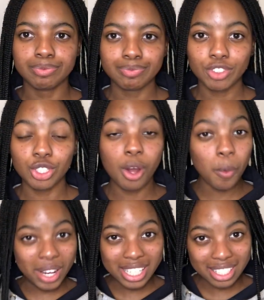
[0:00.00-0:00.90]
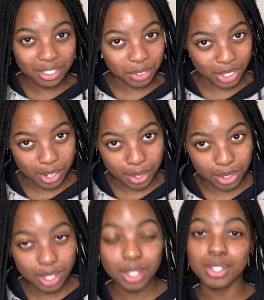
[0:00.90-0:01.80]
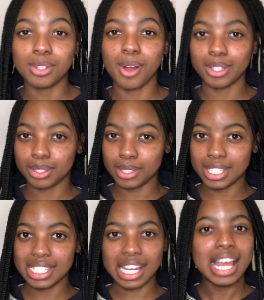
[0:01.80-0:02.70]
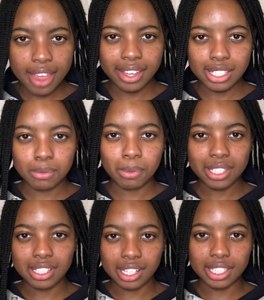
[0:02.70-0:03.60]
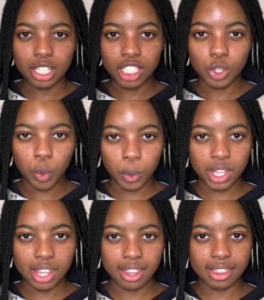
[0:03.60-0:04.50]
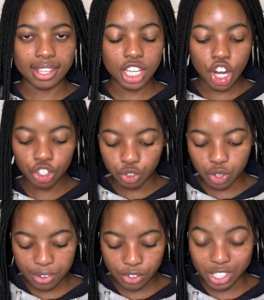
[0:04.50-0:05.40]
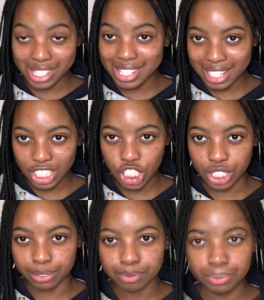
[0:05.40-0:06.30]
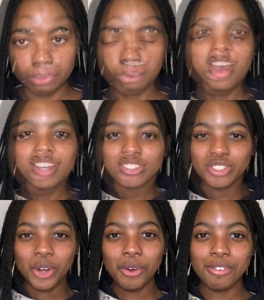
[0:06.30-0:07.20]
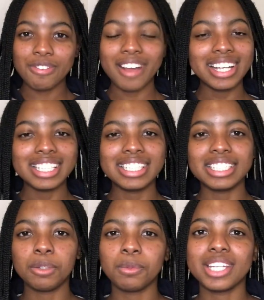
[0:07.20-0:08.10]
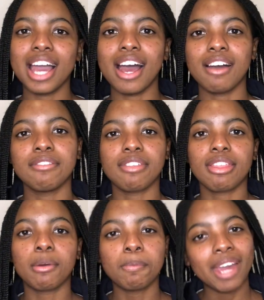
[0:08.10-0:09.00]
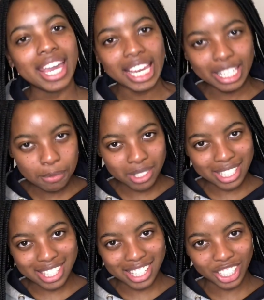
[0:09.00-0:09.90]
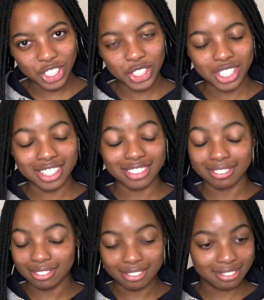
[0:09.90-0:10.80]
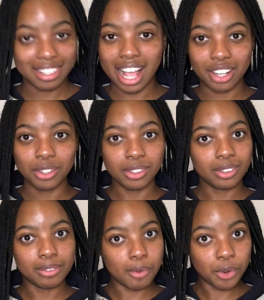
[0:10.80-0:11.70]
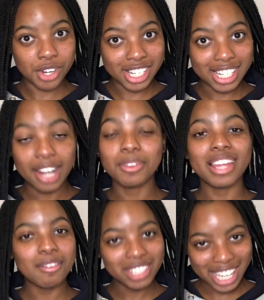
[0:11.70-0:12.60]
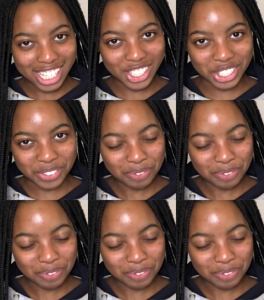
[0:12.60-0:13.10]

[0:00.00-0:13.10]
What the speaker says: Do not wait until results to ask your teacher. That is basically it with the reference section. So finally, we have the payment section. I know, already done with the application.